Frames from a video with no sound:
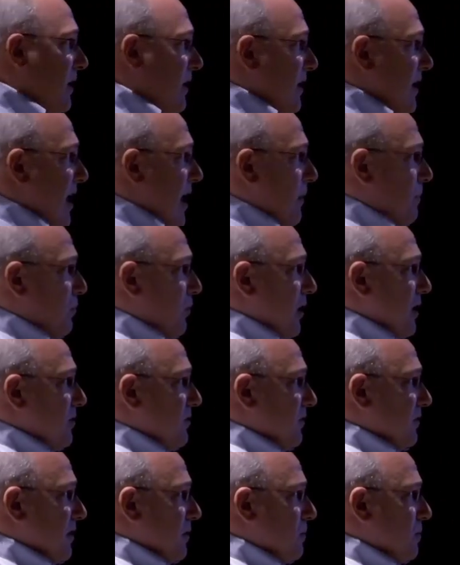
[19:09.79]
the
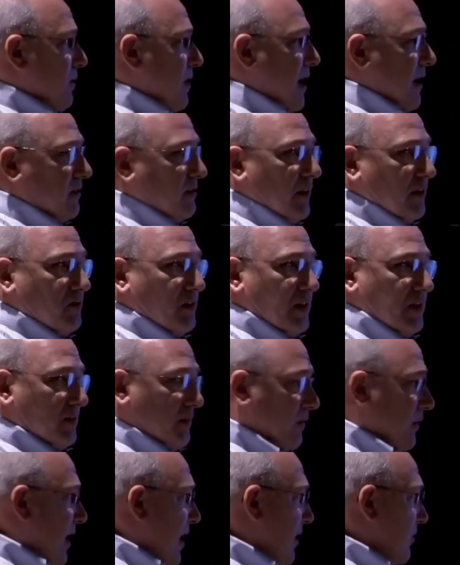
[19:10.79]
operations and
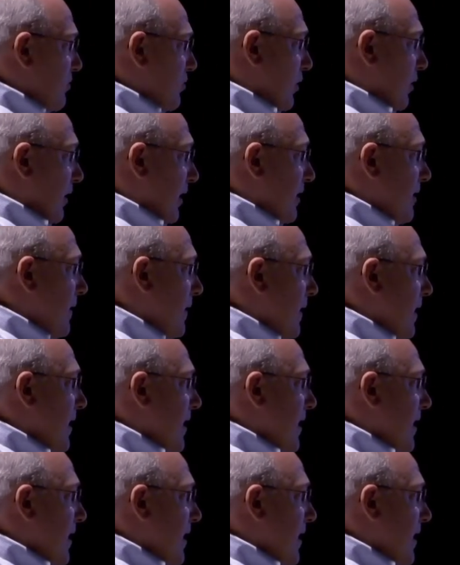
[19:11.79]
processes of gas drilling,